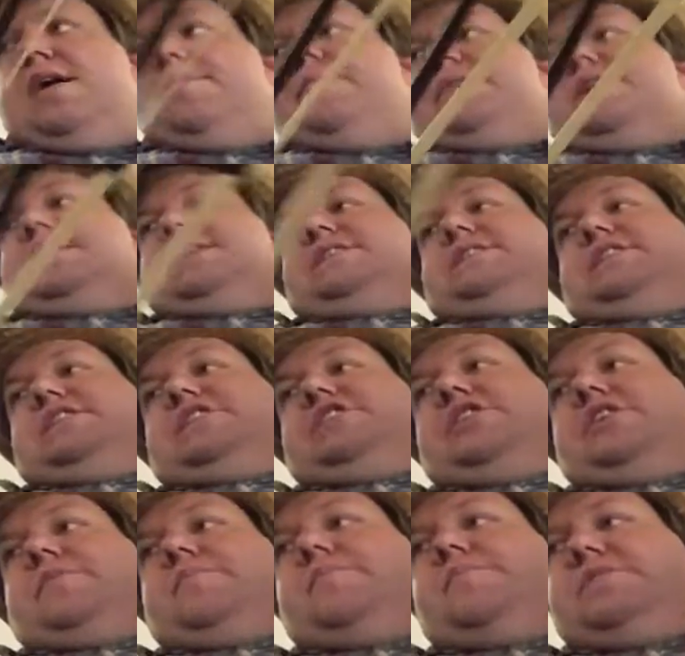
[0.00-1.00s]
Not a C
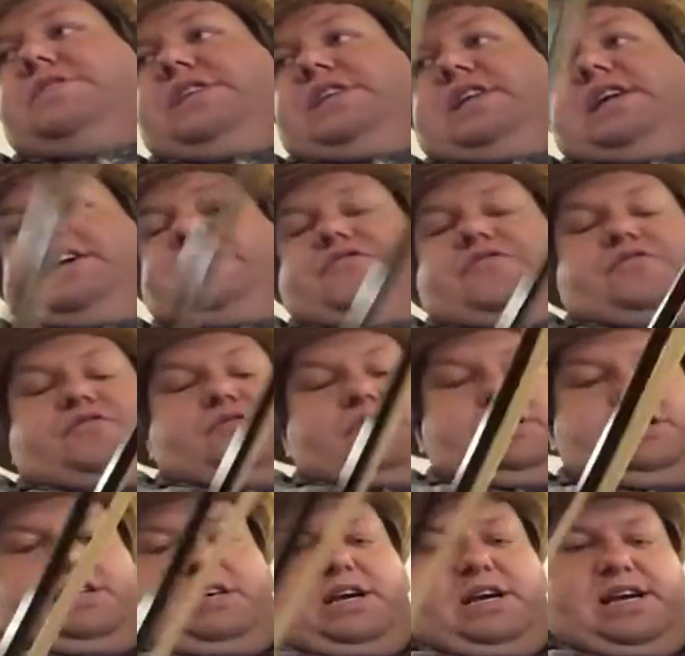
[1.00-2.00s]
sharp. C natural.
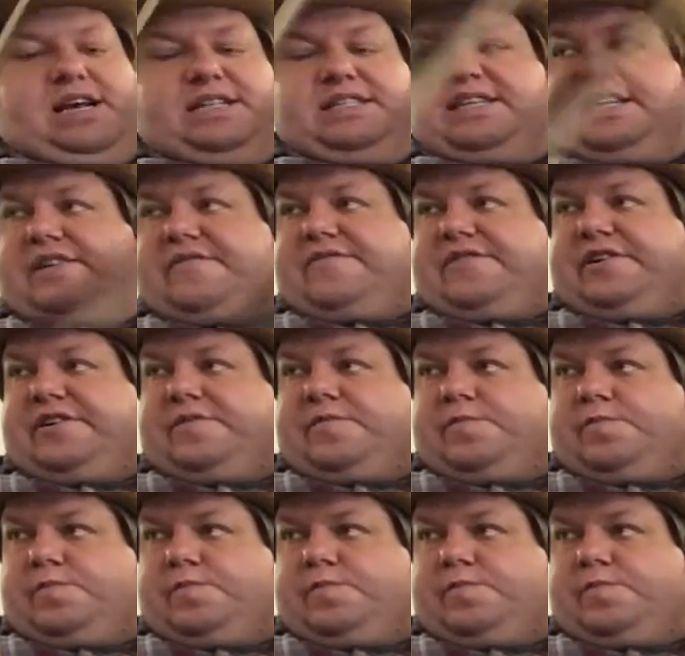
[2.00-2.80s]
Again, second figure.